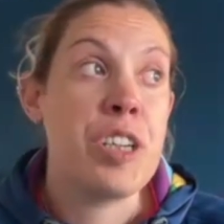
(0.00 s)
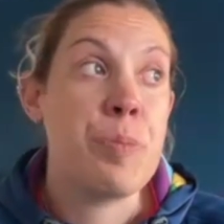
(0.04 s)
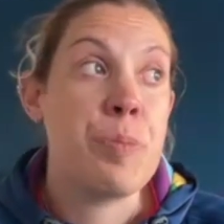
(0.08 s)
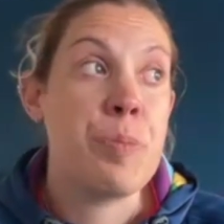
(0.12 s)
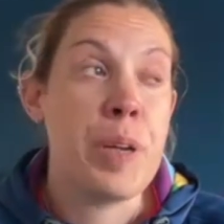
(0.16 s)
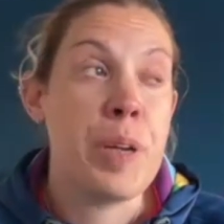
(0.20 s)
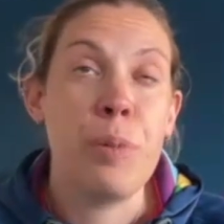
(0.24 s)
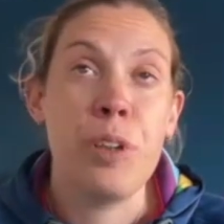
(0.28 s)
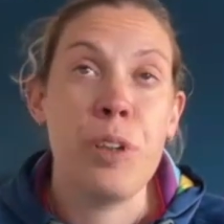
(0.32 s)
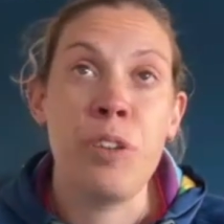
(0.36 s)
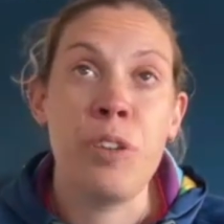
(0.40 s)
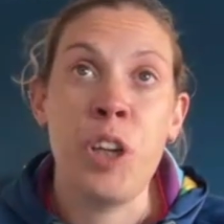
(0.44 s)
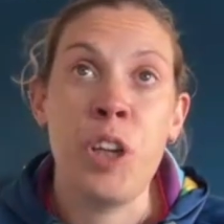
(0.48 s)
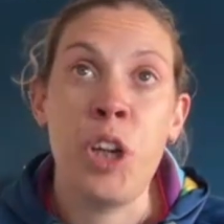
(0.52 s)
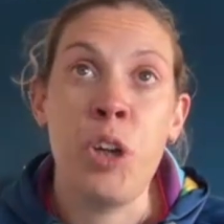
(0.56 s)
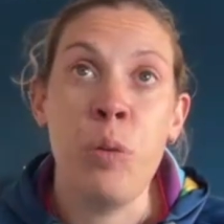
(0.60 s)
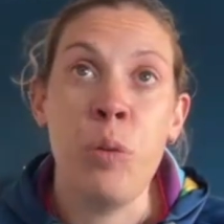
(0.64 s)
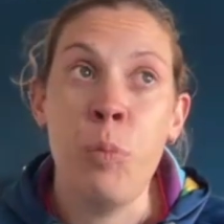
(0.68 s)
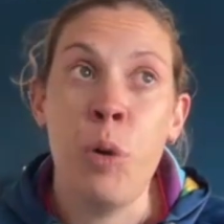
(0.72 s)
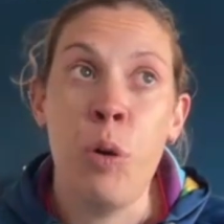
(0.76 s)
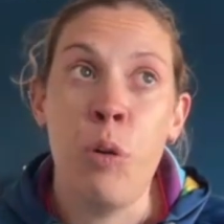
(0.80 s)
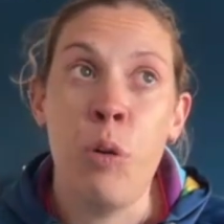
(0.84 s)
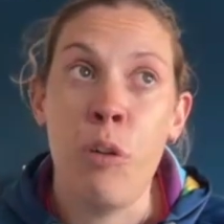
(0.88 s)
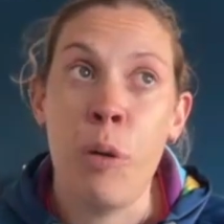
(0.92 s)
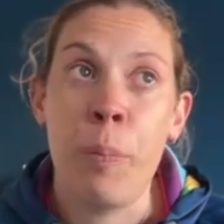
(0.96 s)
people knew
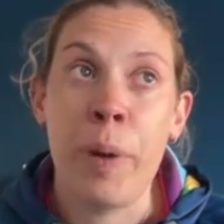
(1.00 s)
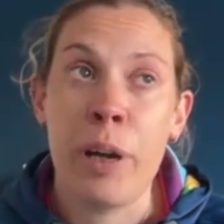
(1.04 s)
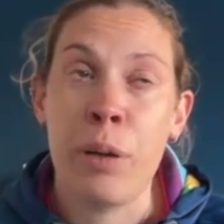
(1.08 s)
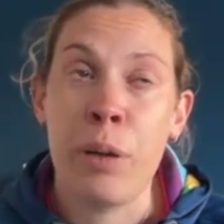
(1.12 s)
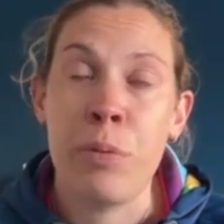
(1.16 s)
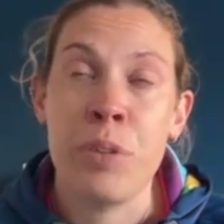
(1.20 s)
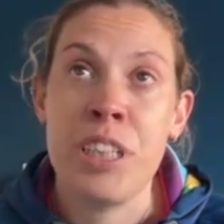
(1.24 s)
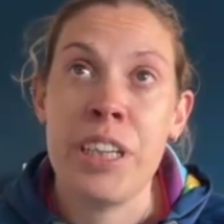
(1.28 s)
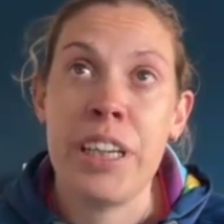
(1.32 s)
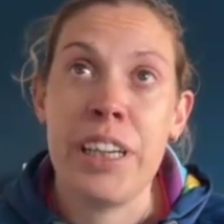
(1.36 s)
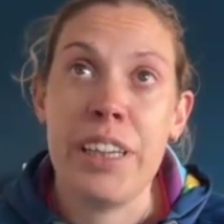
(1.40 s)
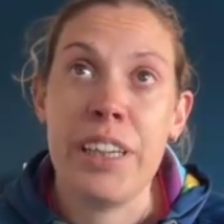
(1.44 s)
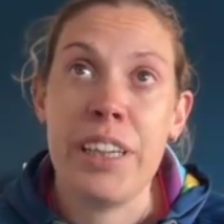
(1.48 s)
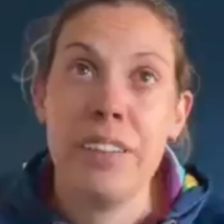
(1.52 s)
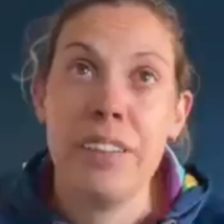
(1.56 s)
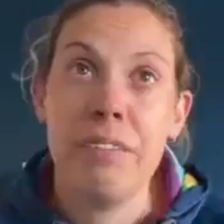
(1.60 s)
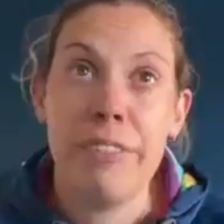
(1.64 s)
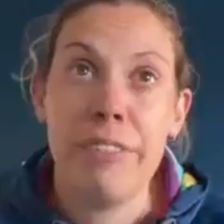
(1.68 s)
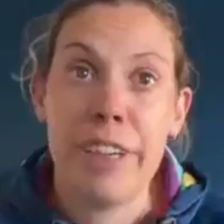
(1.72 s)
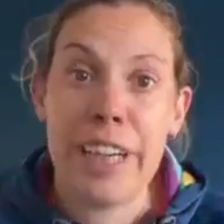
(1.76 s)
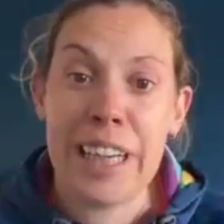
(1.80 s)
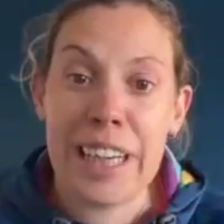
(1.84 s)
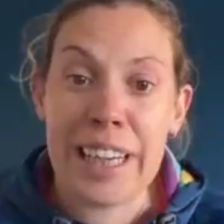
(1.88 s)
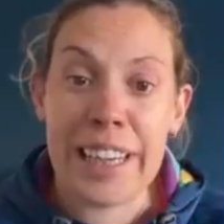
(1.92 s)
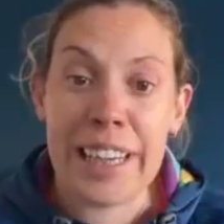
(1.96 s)
more about it,
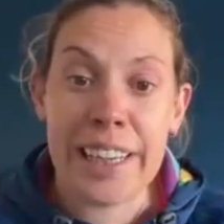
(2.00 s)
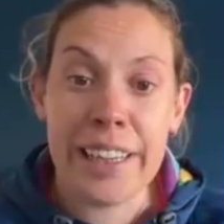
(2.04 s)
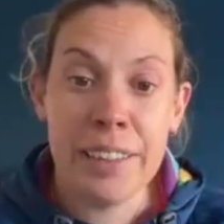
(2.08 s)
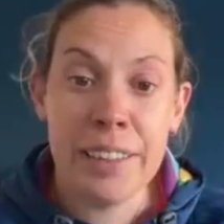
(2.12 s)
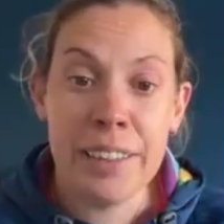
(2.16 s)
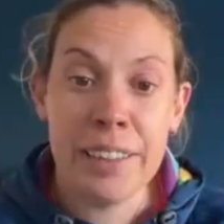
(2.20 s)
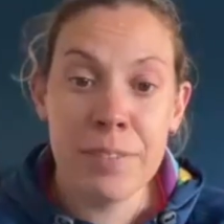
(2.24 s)
really.